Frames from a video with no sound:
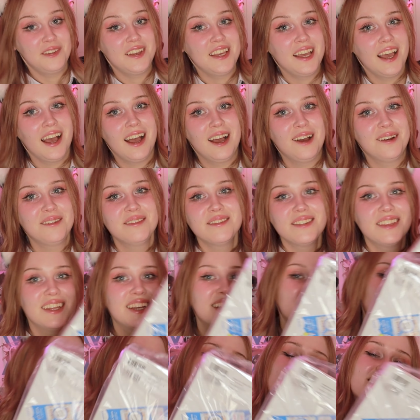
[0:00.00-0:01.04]
we have
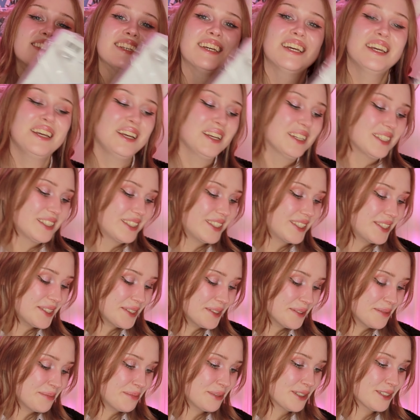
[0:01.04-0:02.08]
this
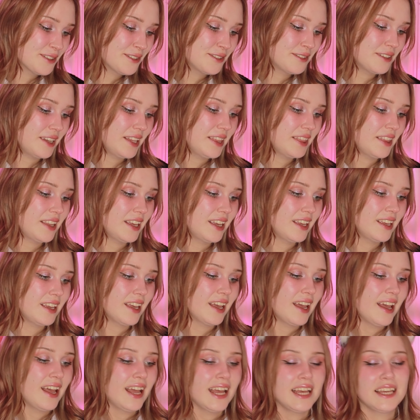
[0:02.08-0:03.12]
super fitting
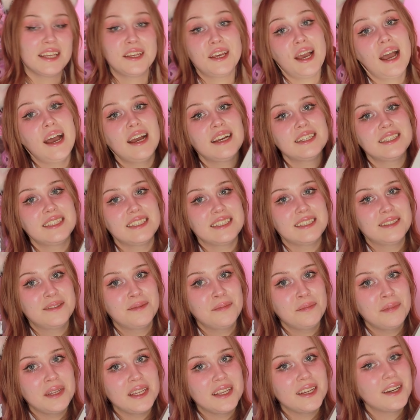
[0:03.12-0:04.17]
Cat
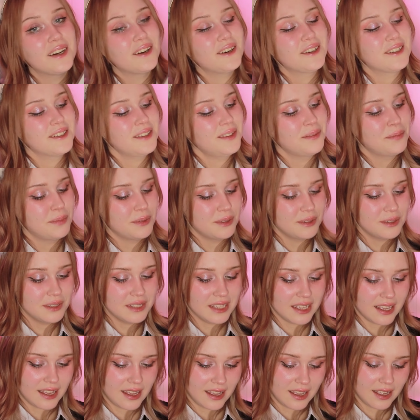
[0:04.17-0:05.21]
and Me art book,
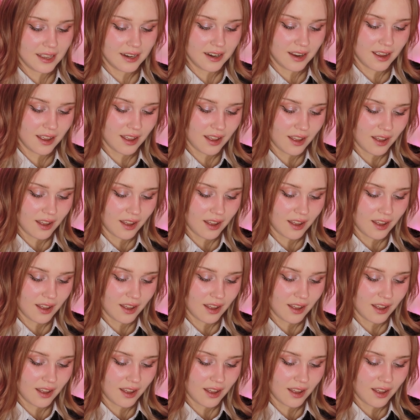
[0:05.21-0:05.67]
and